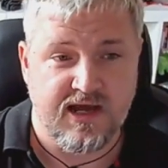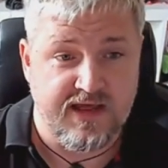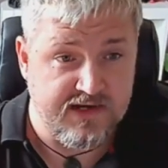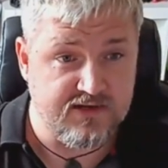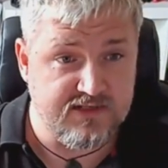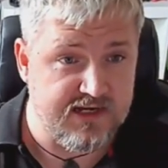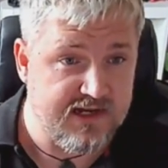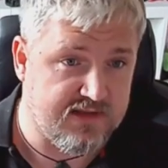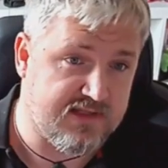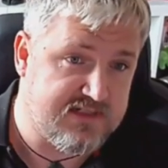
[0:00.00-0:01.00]
And then
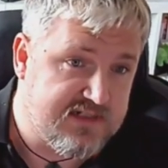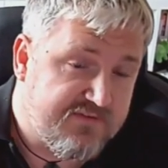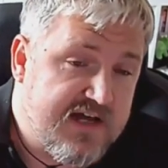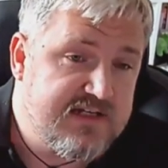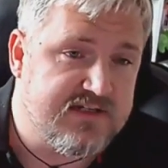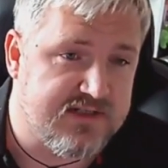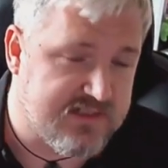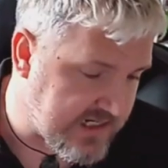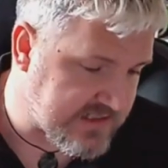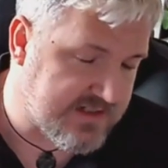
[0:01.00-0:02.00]
underneath is device under
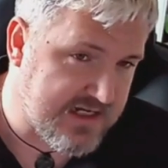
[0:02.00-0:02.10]
test.